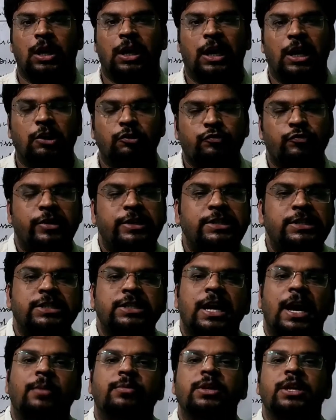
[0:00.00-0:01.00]
Hello friends,
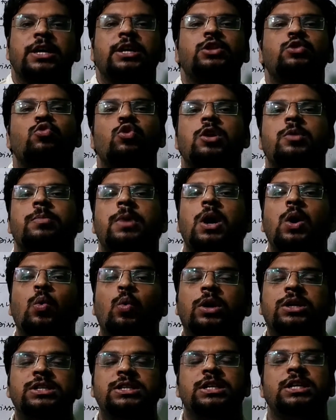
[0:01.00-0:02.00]
I'm Narendra Verma
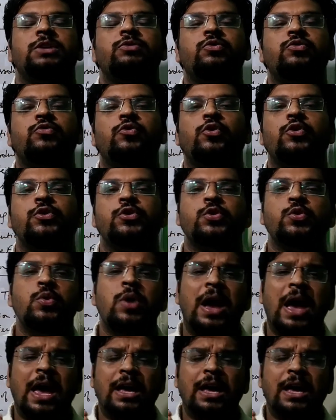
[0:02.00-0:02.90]
once again before you.